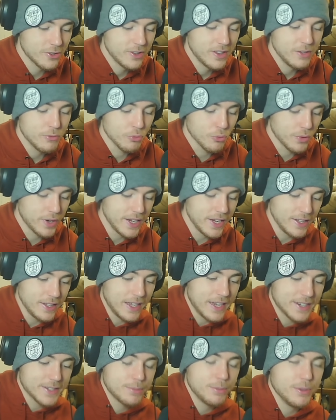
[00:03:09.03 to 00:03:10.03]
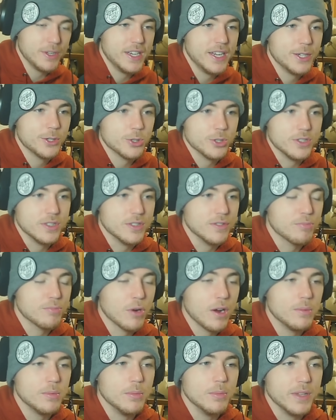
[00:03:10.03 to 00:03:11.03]
are the real explanations of
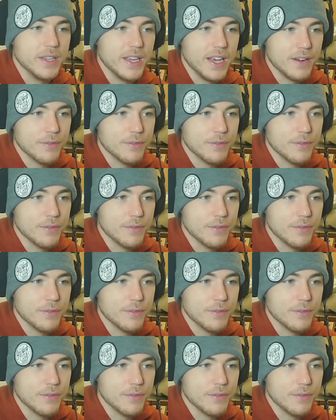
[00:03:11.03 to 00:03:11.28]
probably